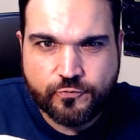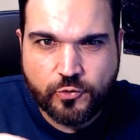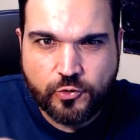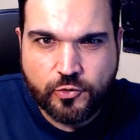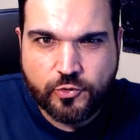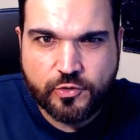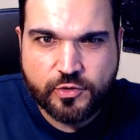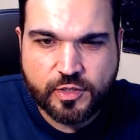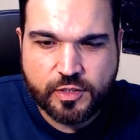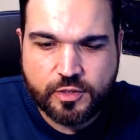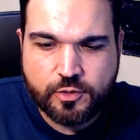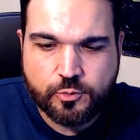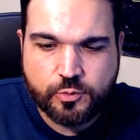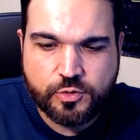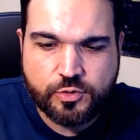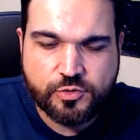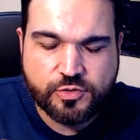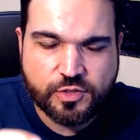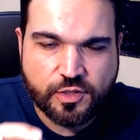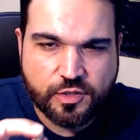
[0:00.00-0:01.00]
further you
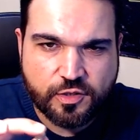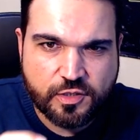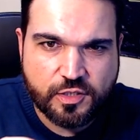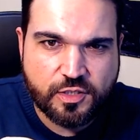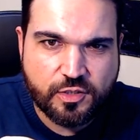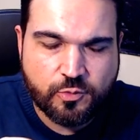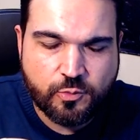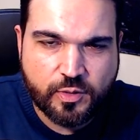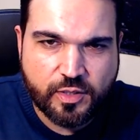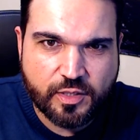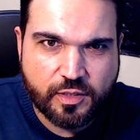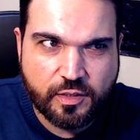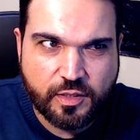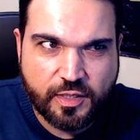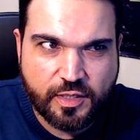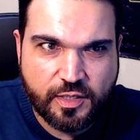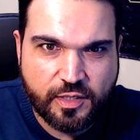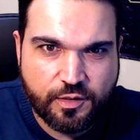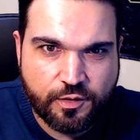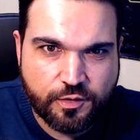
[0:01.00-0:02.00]
would use a thinner
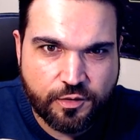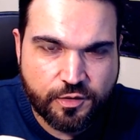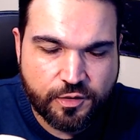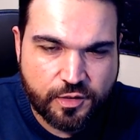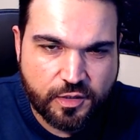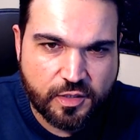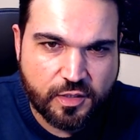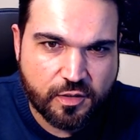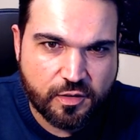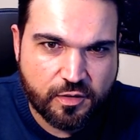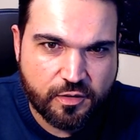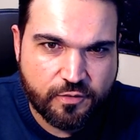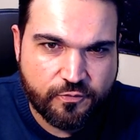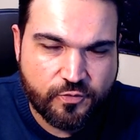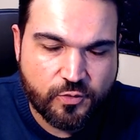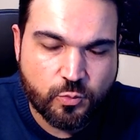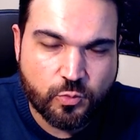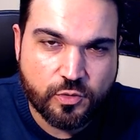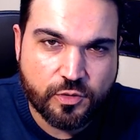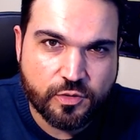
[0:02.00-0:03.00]
one and thicker
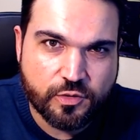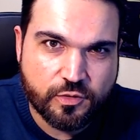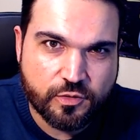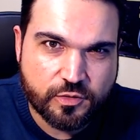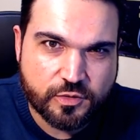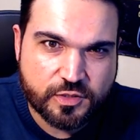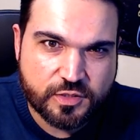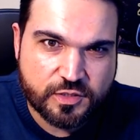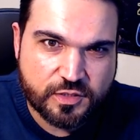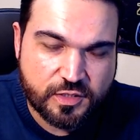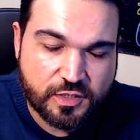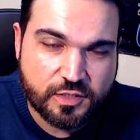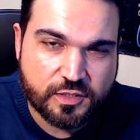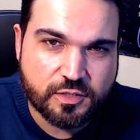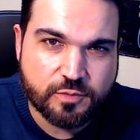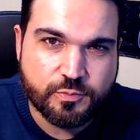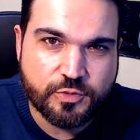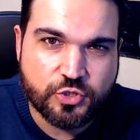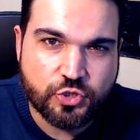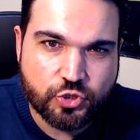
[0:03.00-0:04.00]
if you want the stick
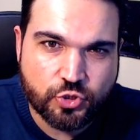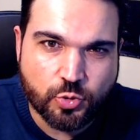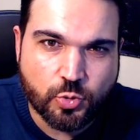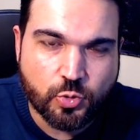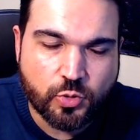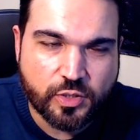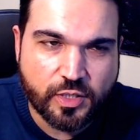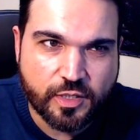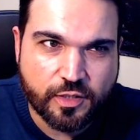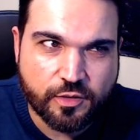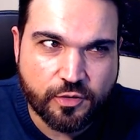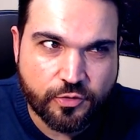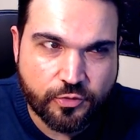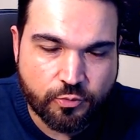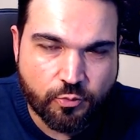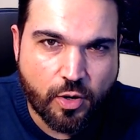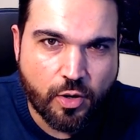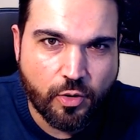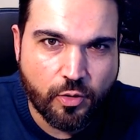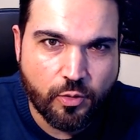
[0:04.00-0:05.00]
to be shorter the
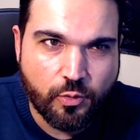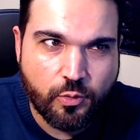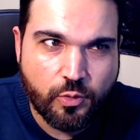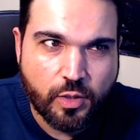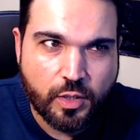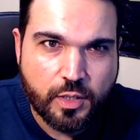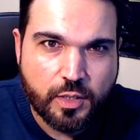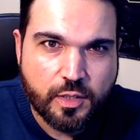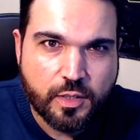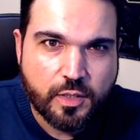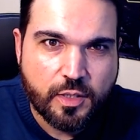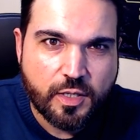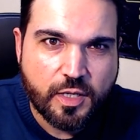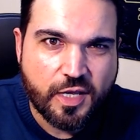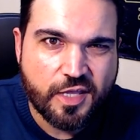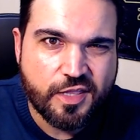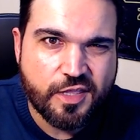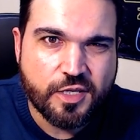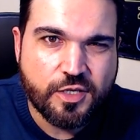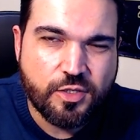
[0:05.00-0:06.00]
throw
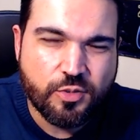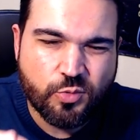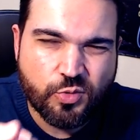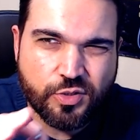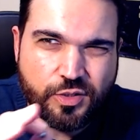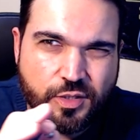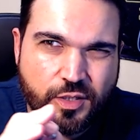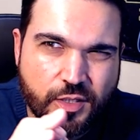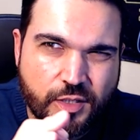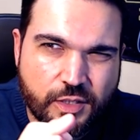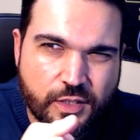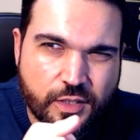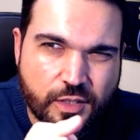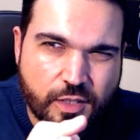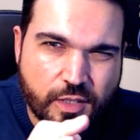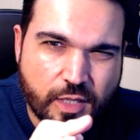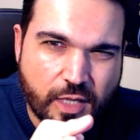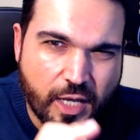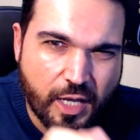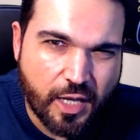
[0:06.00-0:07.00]
and then you would
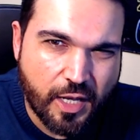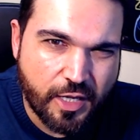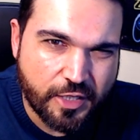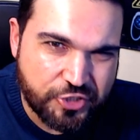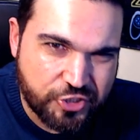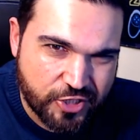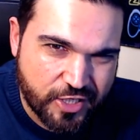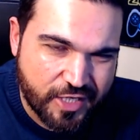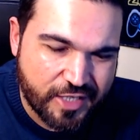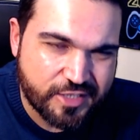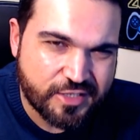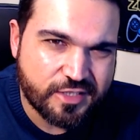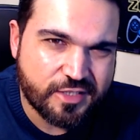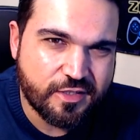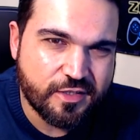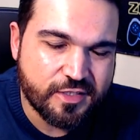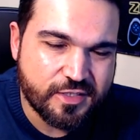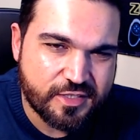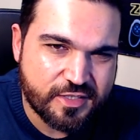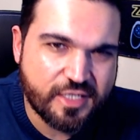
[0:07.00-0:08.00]

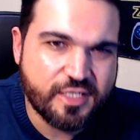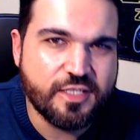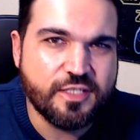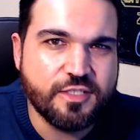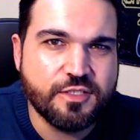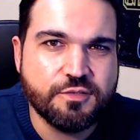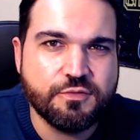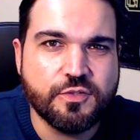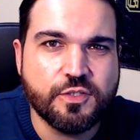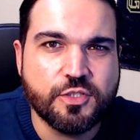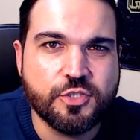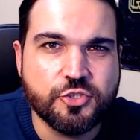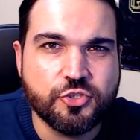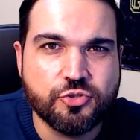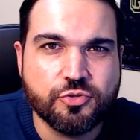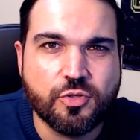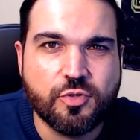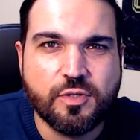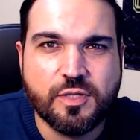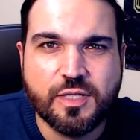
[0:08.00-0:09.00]
adjust the settings for the
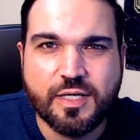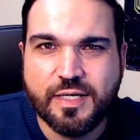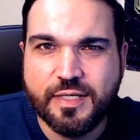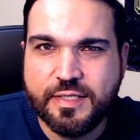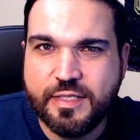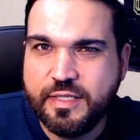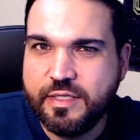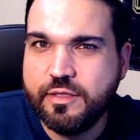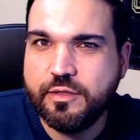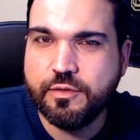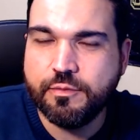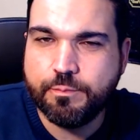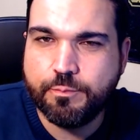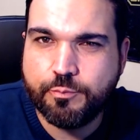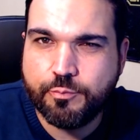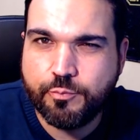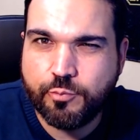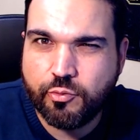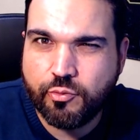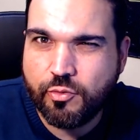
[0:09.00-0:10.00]
controller in the
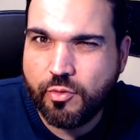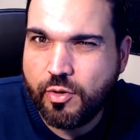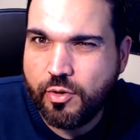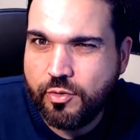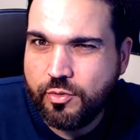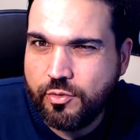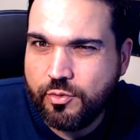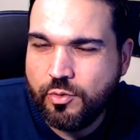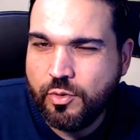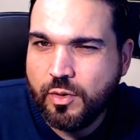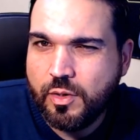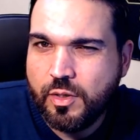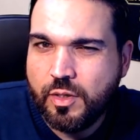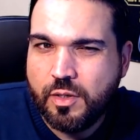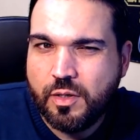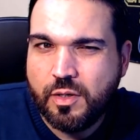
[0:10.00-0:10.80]
Pro